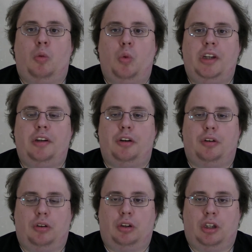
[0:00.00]

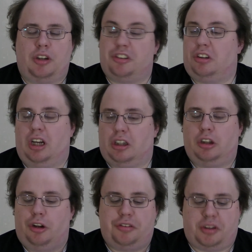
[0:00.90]
window, a
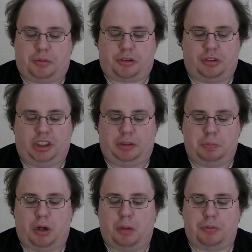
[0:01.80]
close-up screen
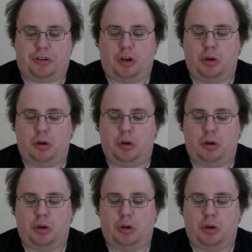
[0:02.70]
pops